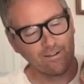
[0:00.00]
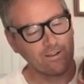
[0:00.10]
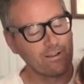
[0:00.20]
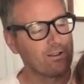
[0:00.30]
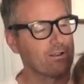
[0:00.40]

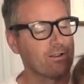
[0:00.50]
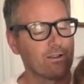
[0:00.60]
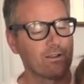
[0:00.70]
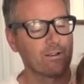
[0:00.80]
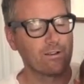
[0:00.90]

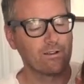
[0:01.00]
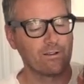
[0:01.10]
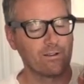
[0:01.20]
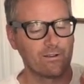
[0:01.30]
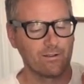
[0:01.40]

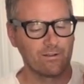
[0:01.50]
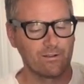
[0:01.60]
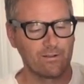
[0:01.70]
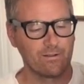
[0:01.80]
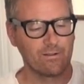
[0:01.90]

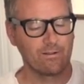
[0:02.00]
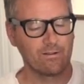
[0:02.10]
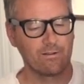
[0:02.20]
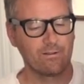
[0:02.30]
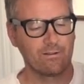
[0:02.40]

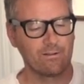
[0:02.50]
This person isn't speaking.